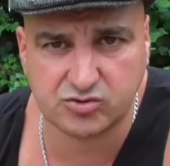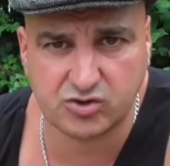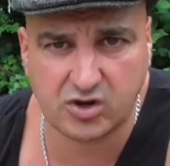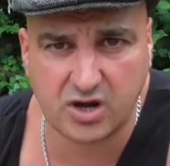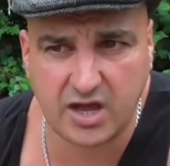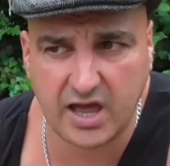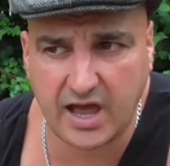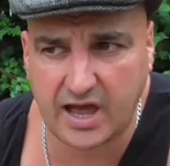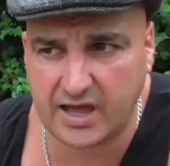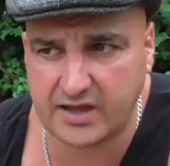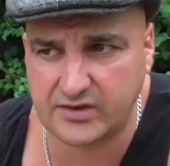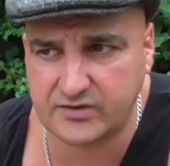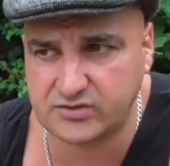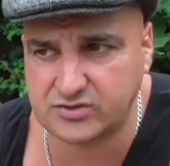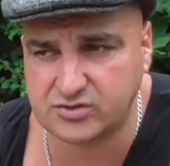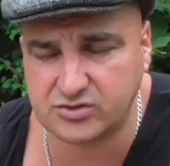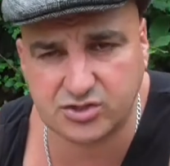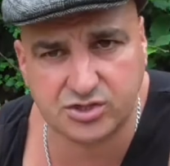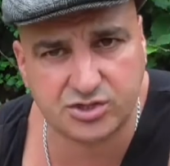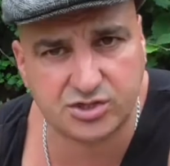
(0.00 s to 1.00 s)
try and
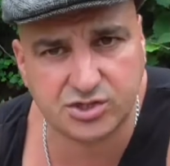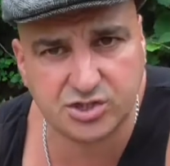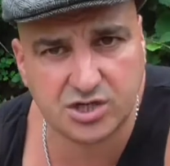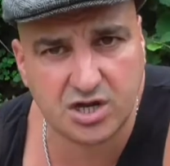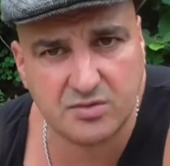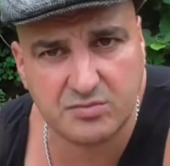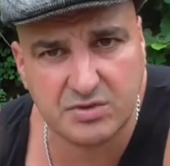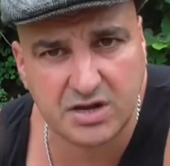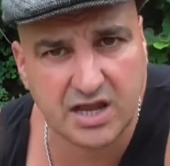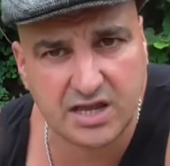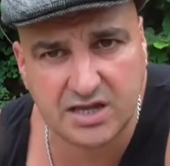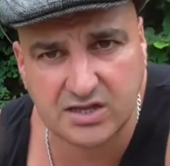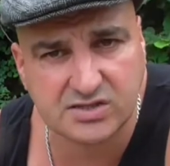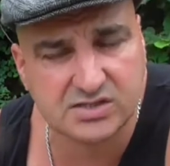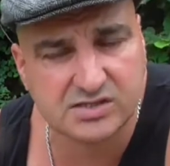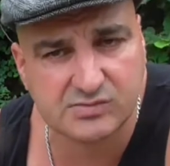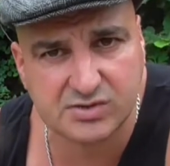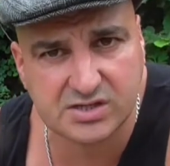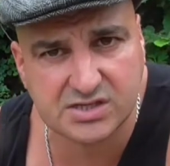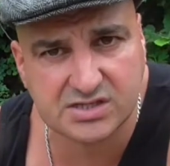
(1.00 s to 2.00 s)
just germinate
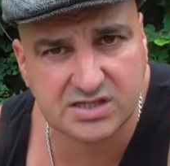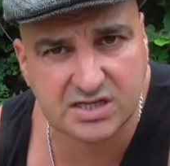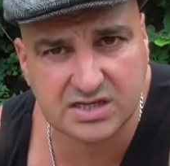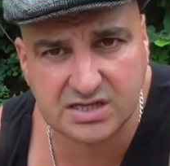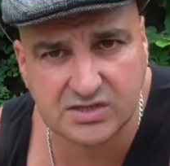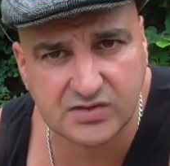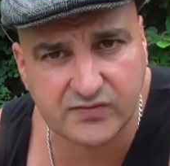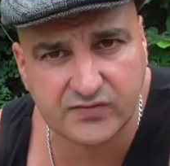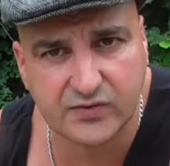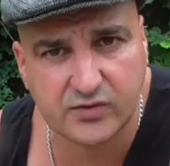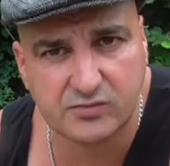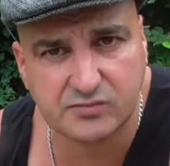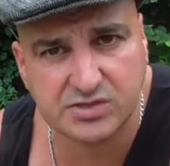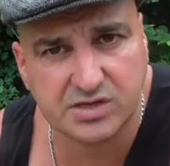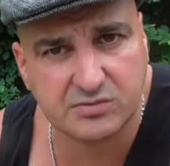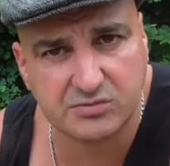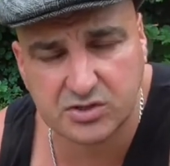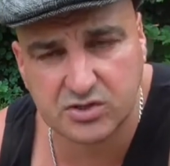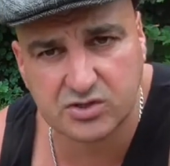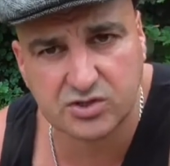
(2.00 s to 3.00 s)
some of the seeds from
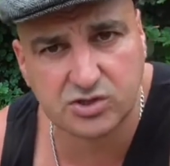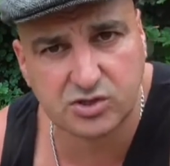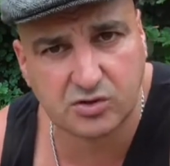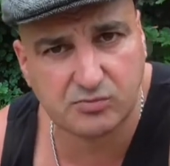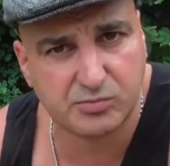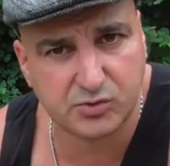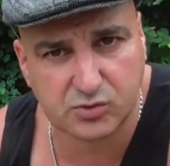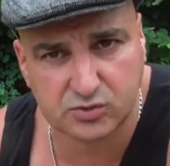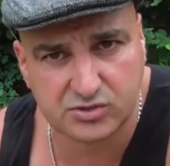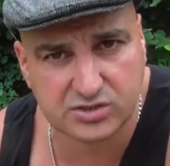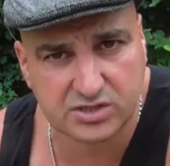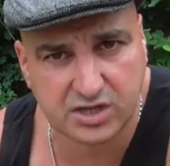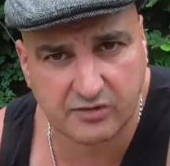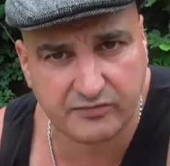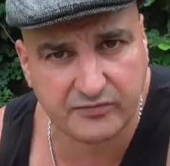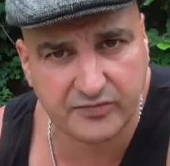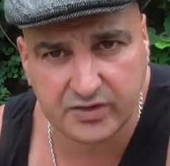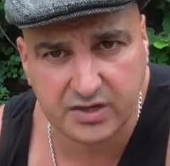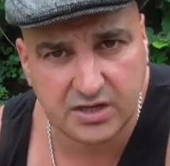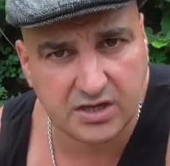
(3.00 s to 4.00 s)
some of the shop-bought
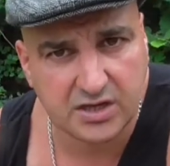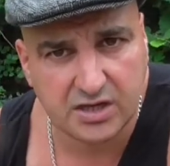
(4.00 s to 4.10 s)
stuff.